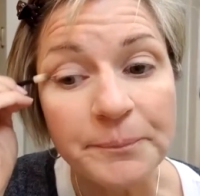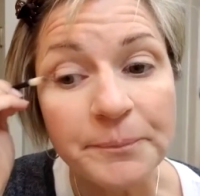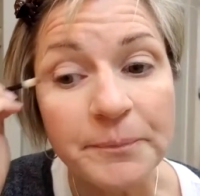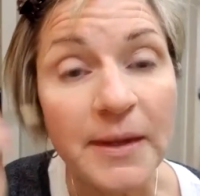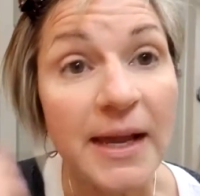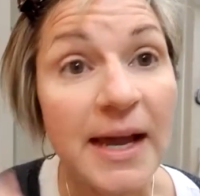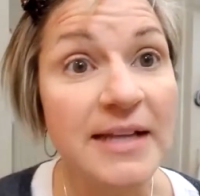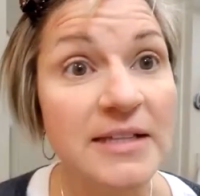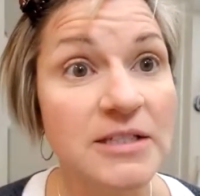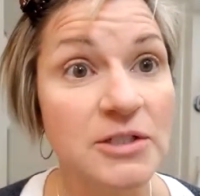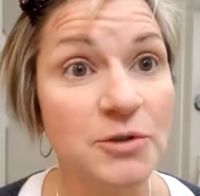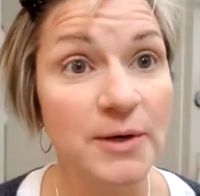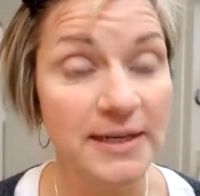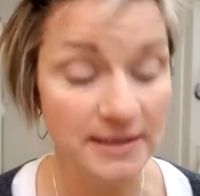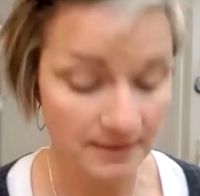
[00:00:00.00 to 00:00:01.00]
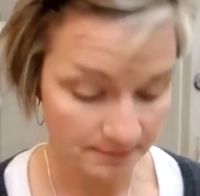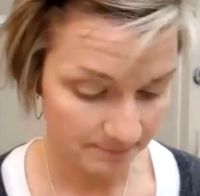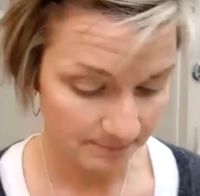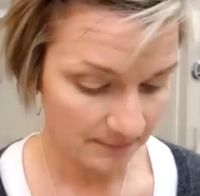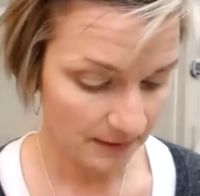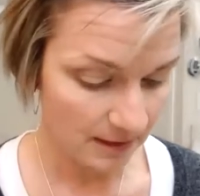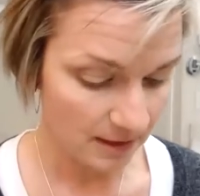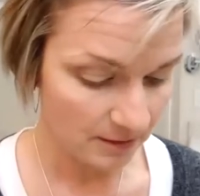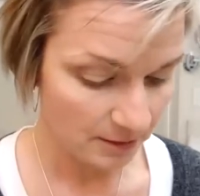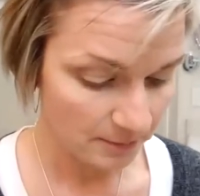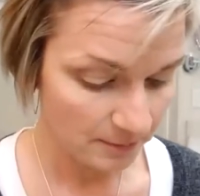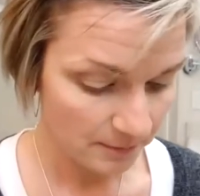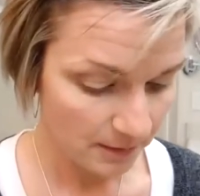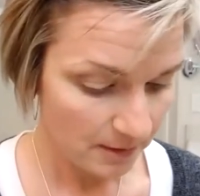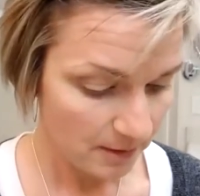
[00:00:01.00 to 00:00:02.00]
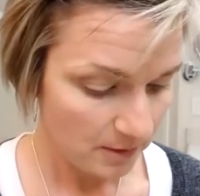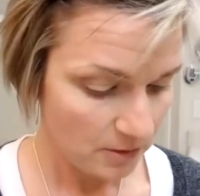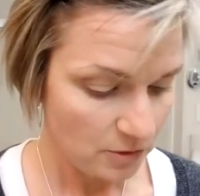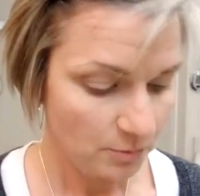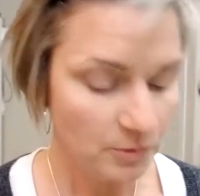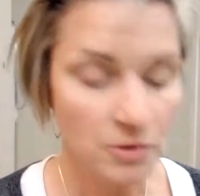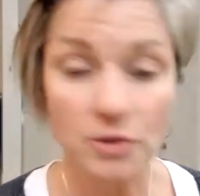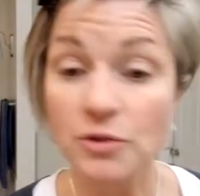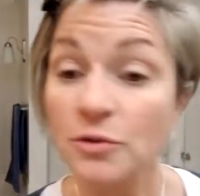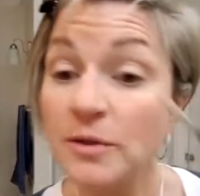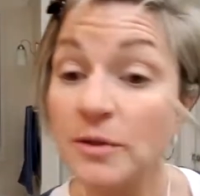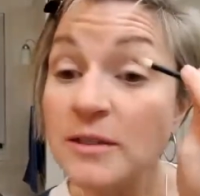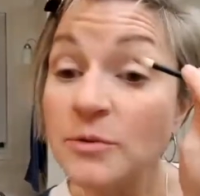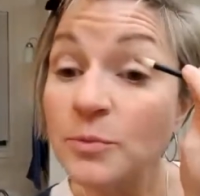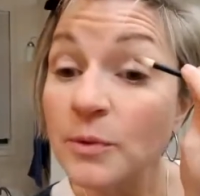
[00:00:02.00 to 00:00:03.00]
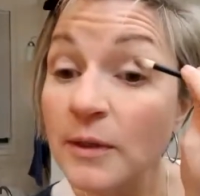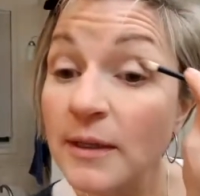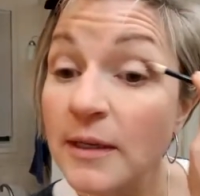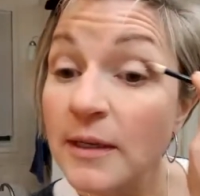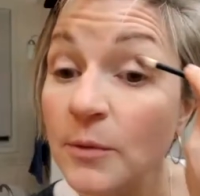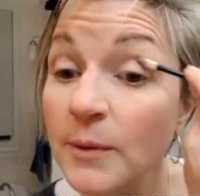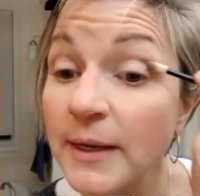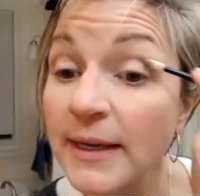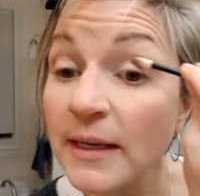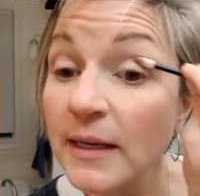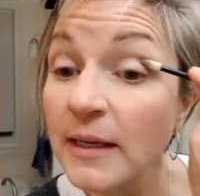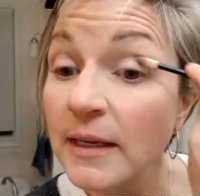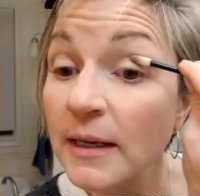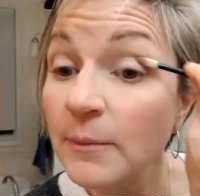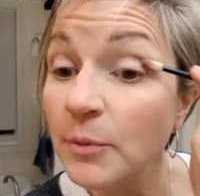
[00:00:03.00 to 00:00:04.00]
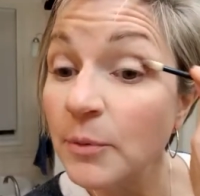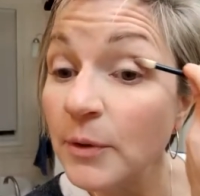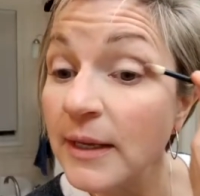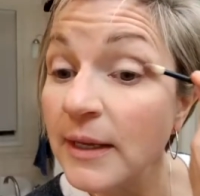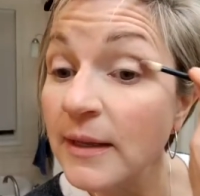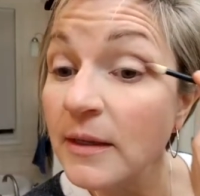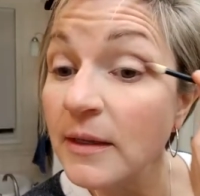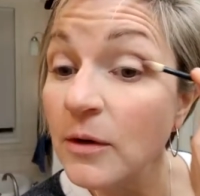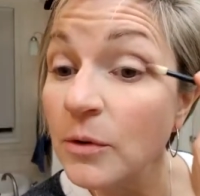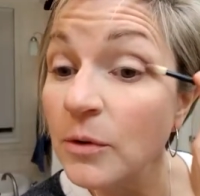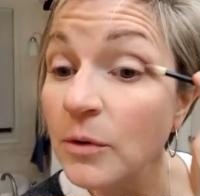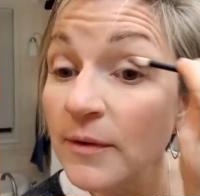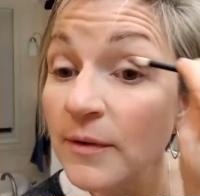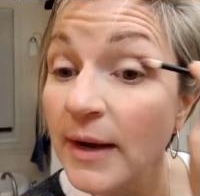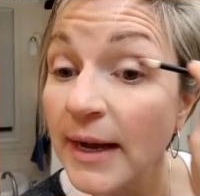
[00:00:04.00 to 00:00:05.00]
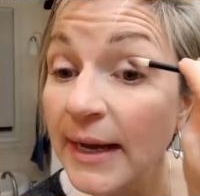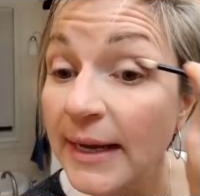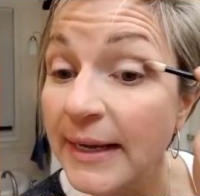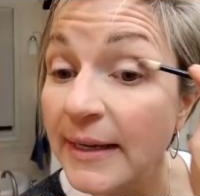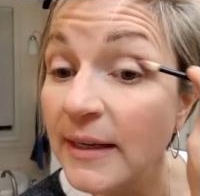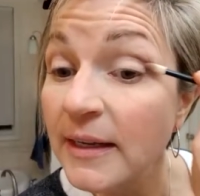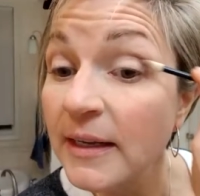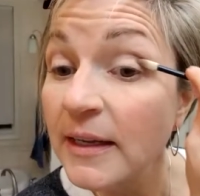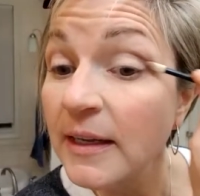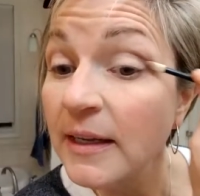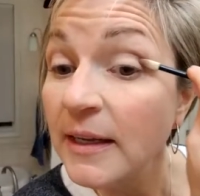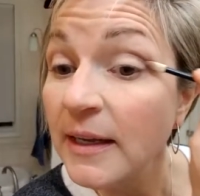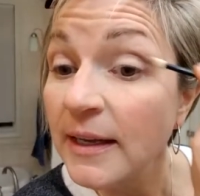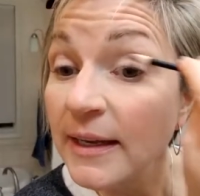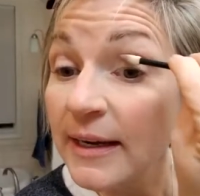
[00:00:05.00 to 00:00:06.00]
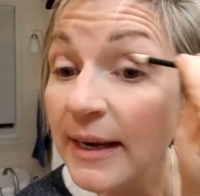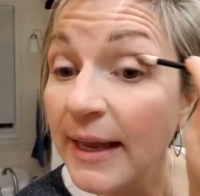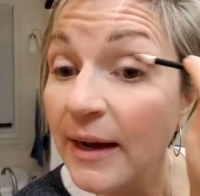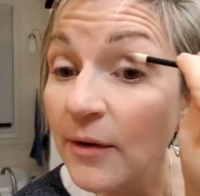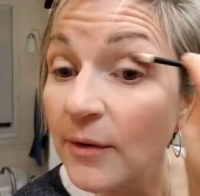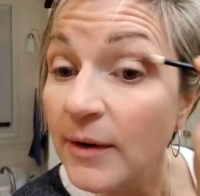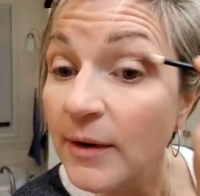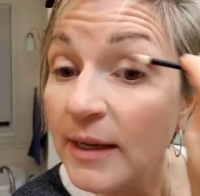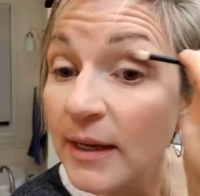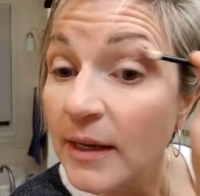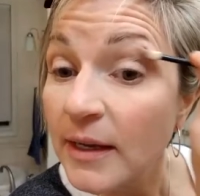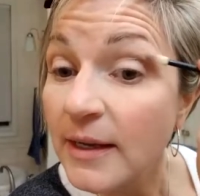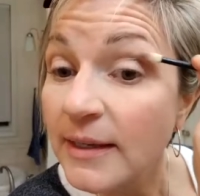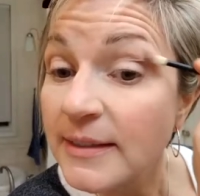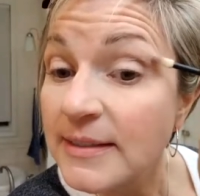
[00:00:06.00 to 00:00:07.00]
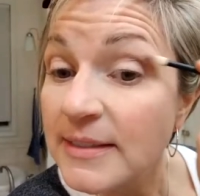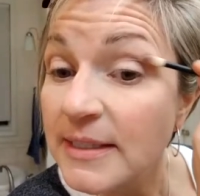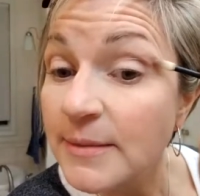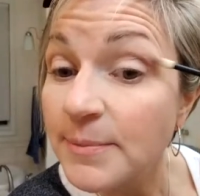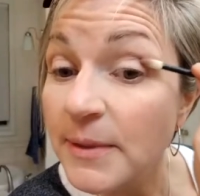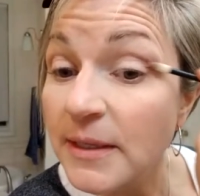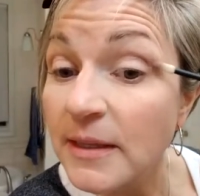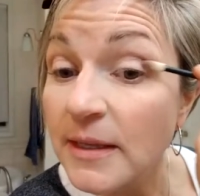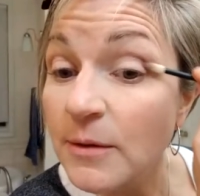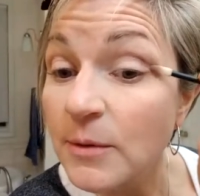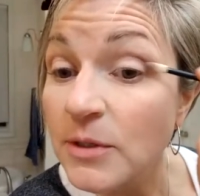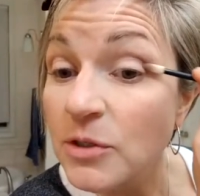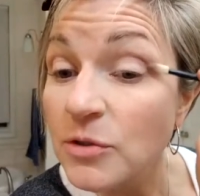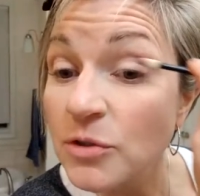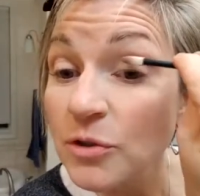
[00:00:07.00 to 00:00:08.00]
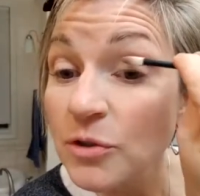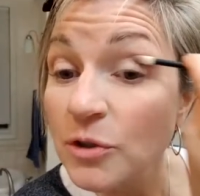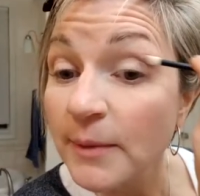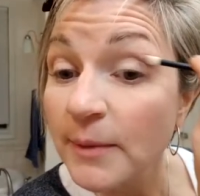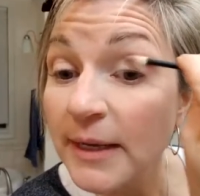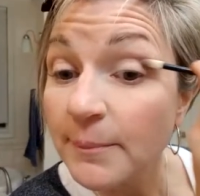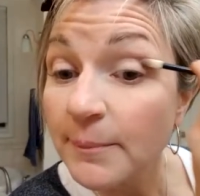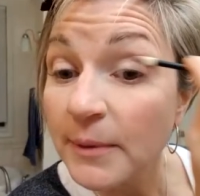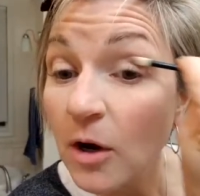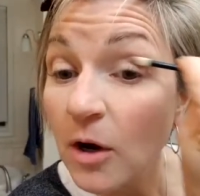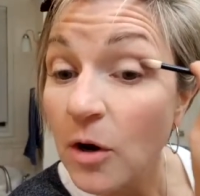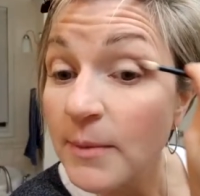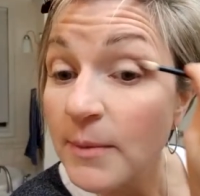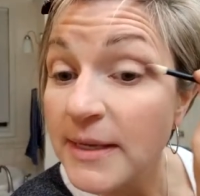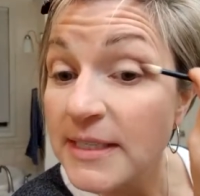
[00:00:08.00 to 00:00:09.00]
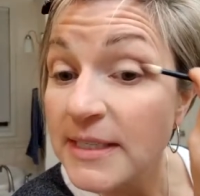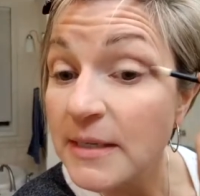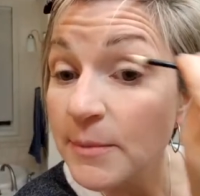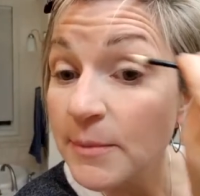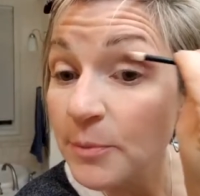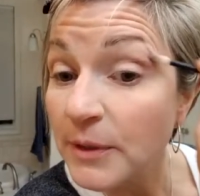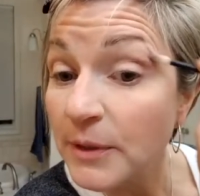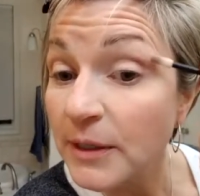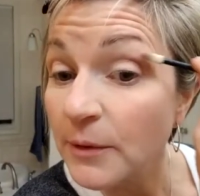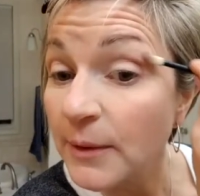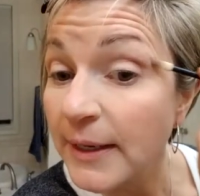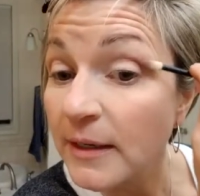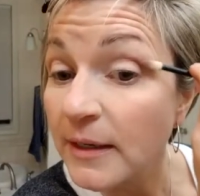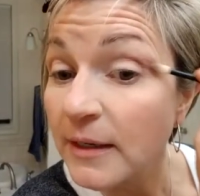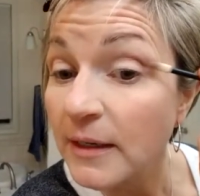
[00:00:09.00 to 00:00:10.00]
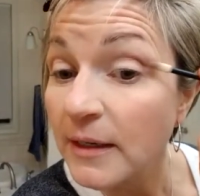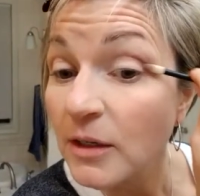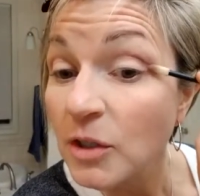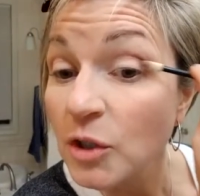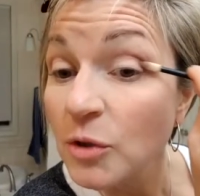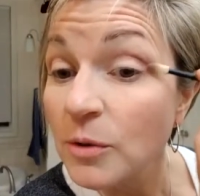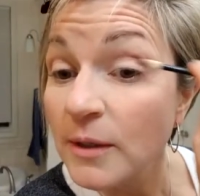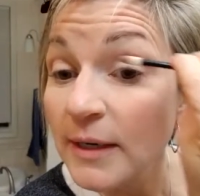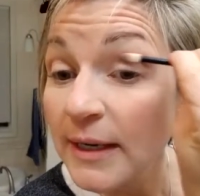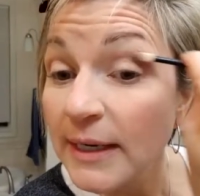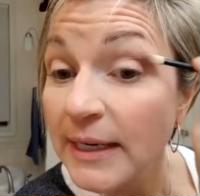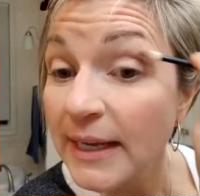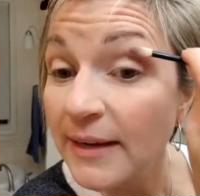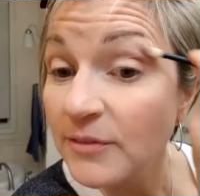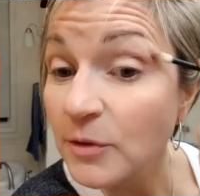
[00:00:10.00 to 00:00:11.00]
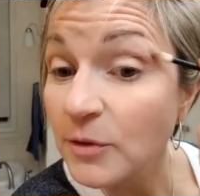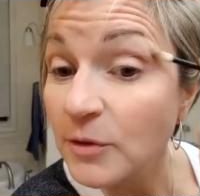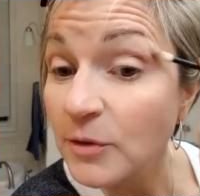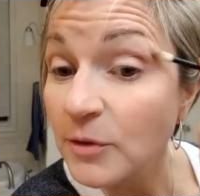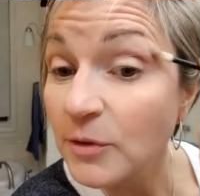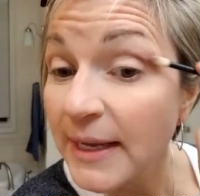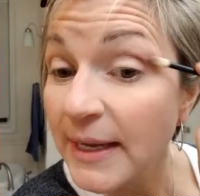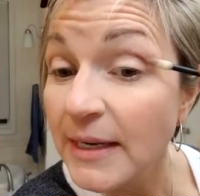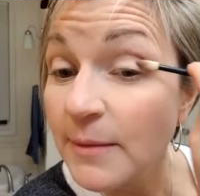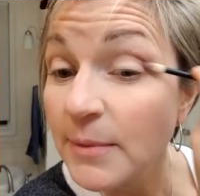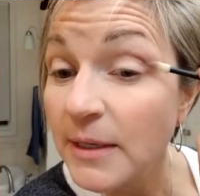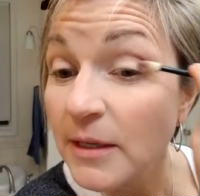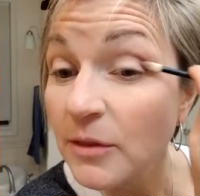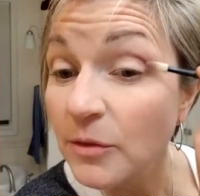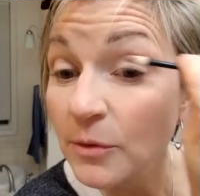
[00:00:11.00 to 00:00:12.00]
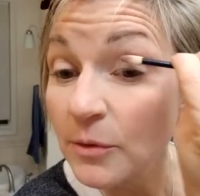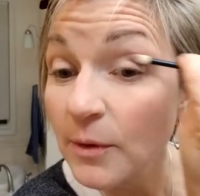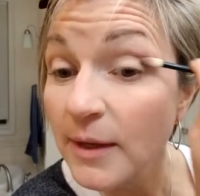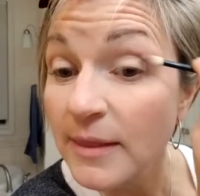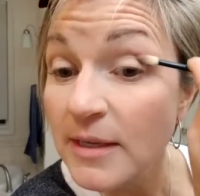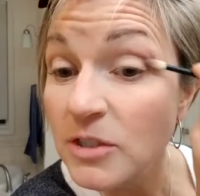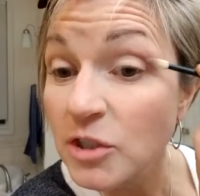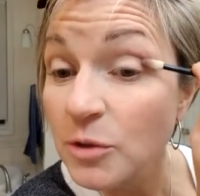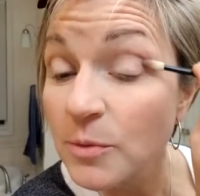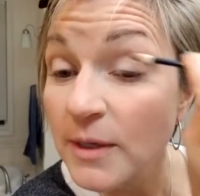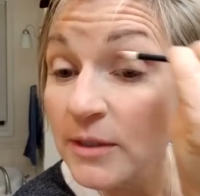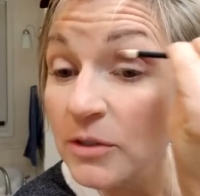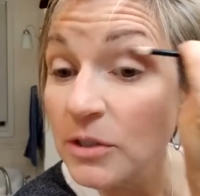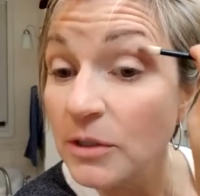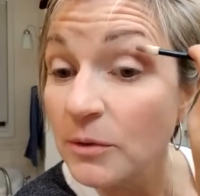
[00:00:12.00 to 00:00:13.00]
concentrated, the color. So we just do this really quick and put it in the corner of our eye. Now, typically when you do your makeup at home, it's gonna be pretty quick. You are not gonna have to walk anybody through unless you want to,